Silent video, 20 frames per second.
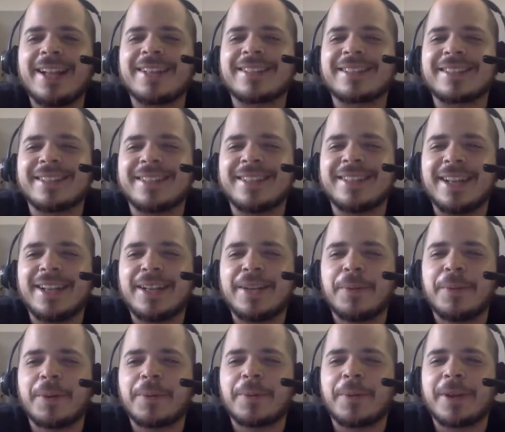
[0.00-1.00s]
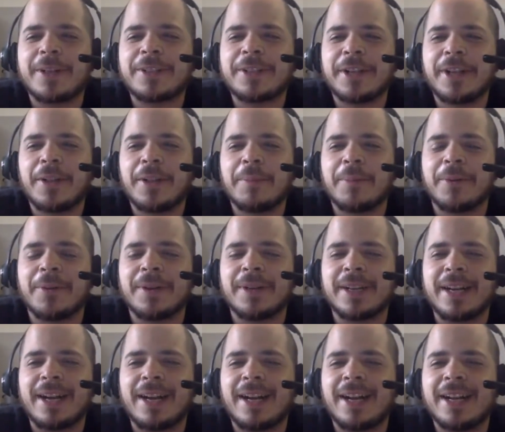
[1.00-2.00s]
asked, "Did anyone watch
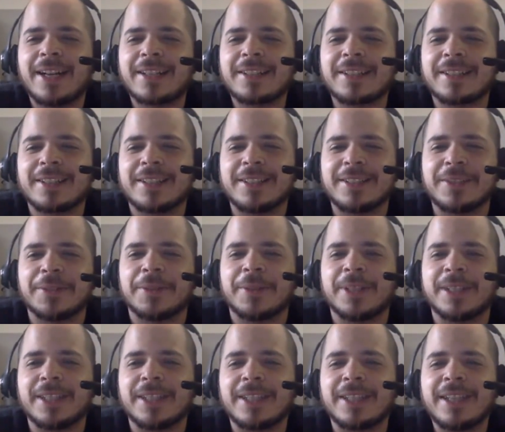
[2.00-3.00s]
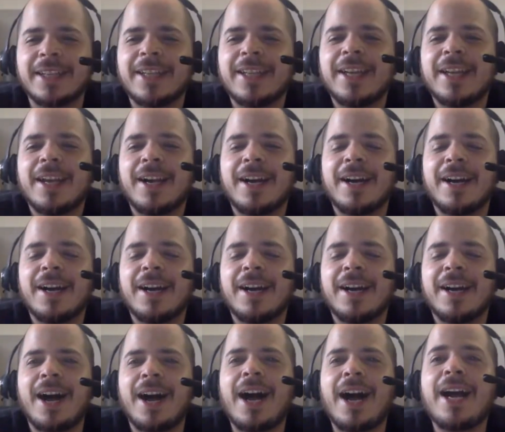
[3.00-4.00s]
Hellboy? I actually enjoyed it.
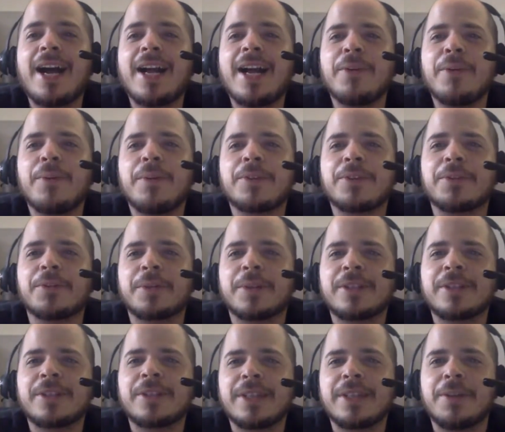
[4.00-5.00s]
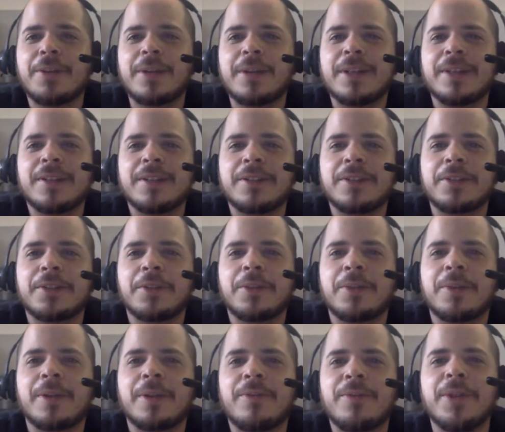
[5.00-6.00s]
Uh, I was originally going to
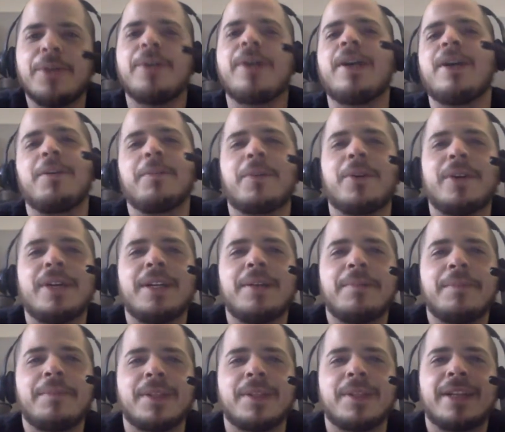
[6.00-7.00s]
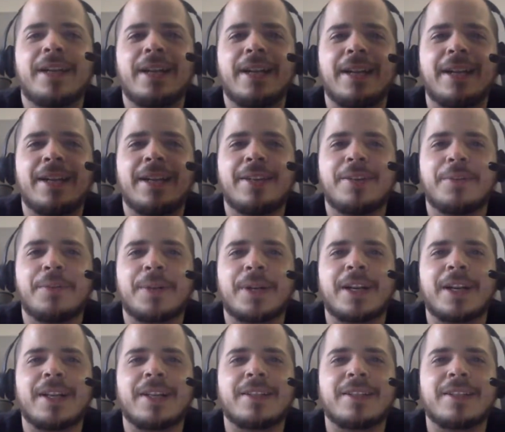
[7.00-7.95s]
review Hellboy, but then I had what I